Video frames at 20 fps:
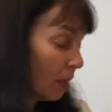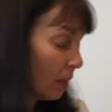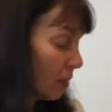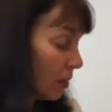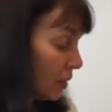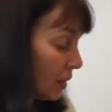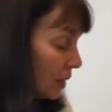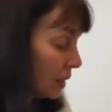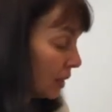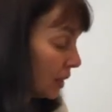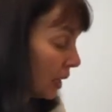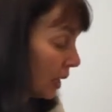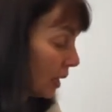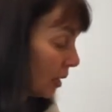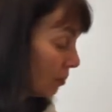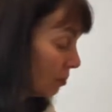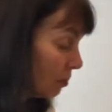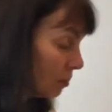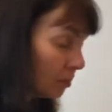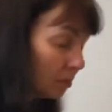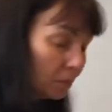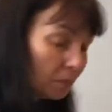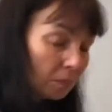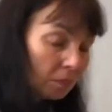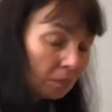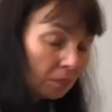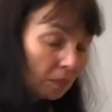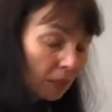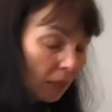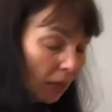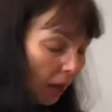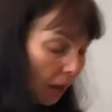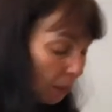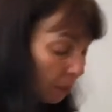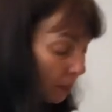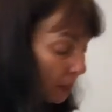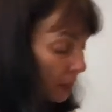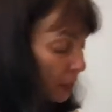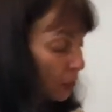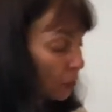The same
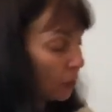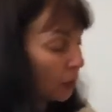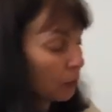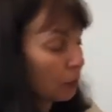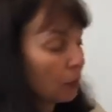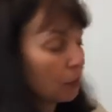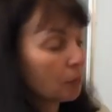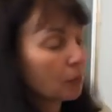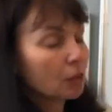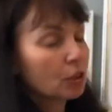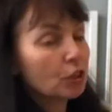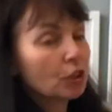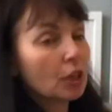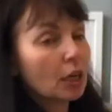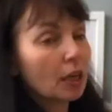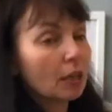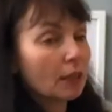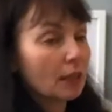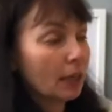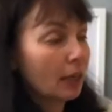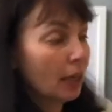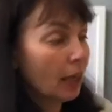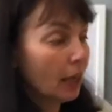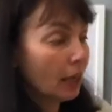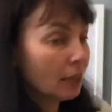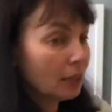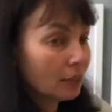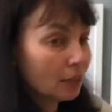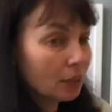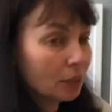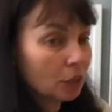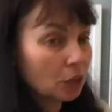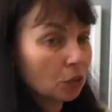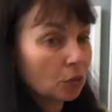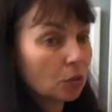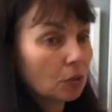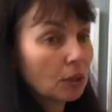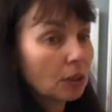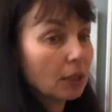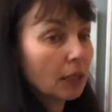happens when we project the head
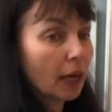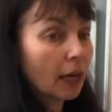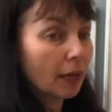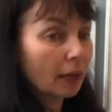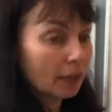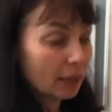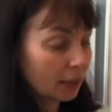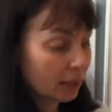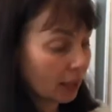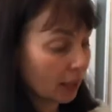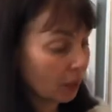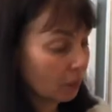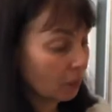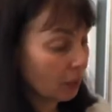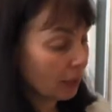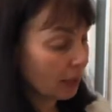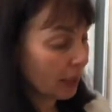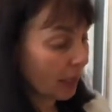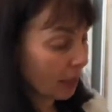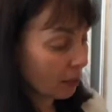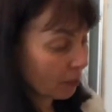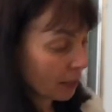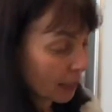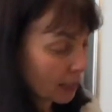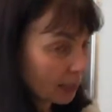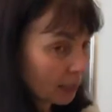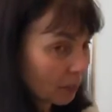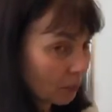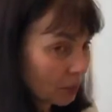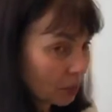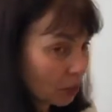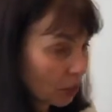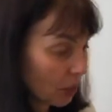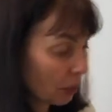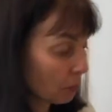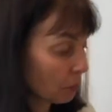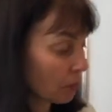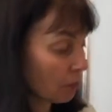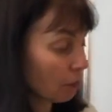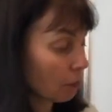to the leg. It can be direct image
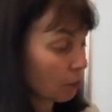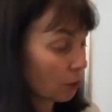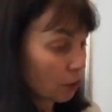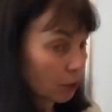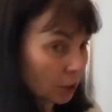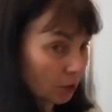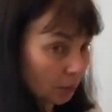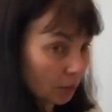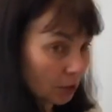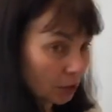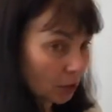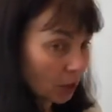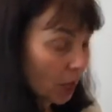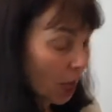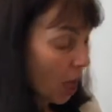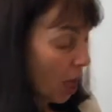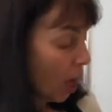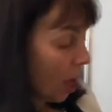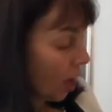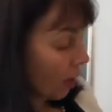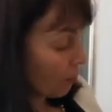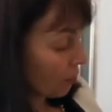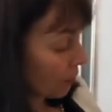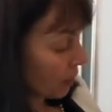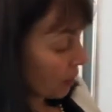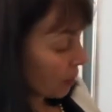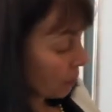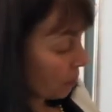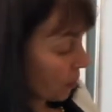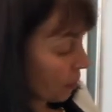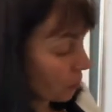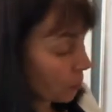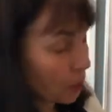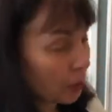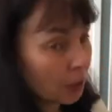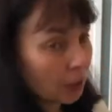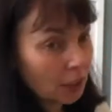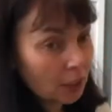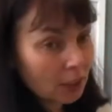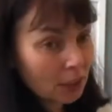and reverse image. And think about
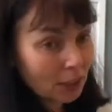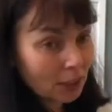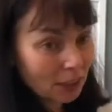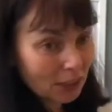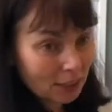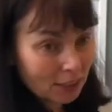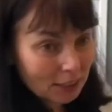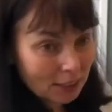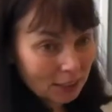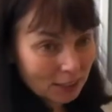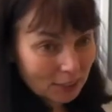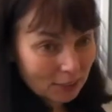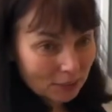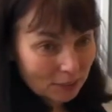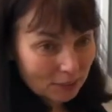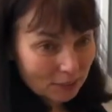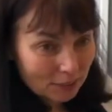knee eyes.